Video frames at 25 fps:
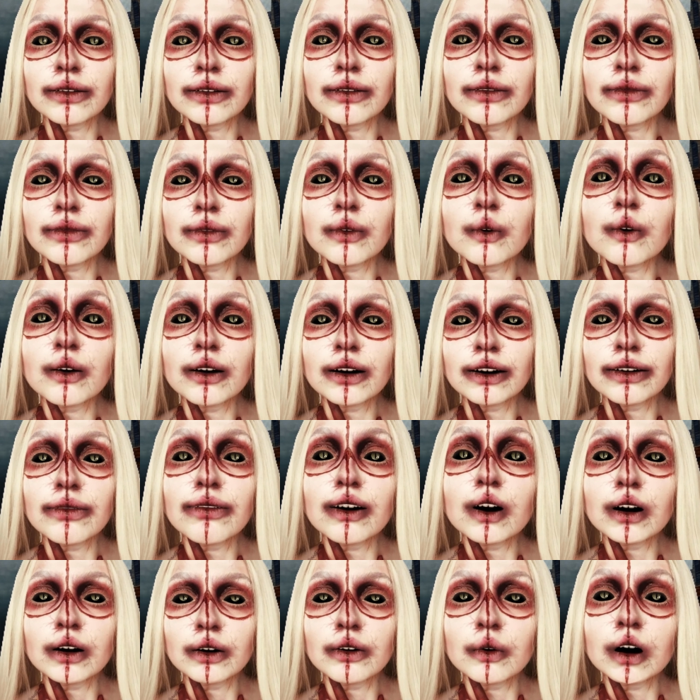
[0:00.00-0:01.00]
The air
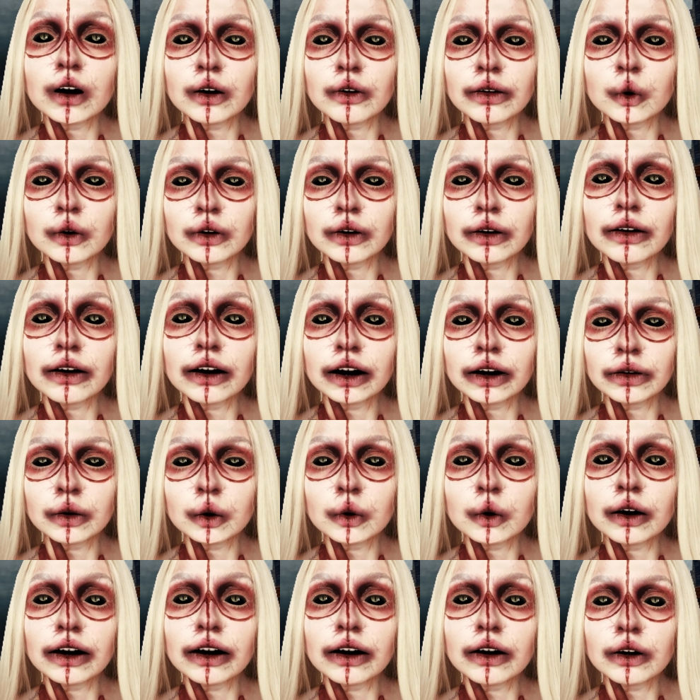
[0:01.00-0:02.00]
smelled like it might
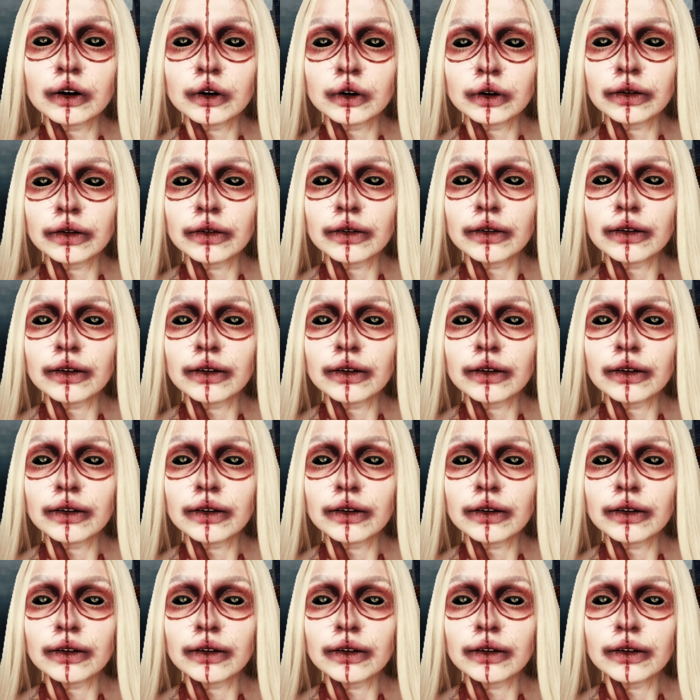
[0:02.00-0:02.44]
rain,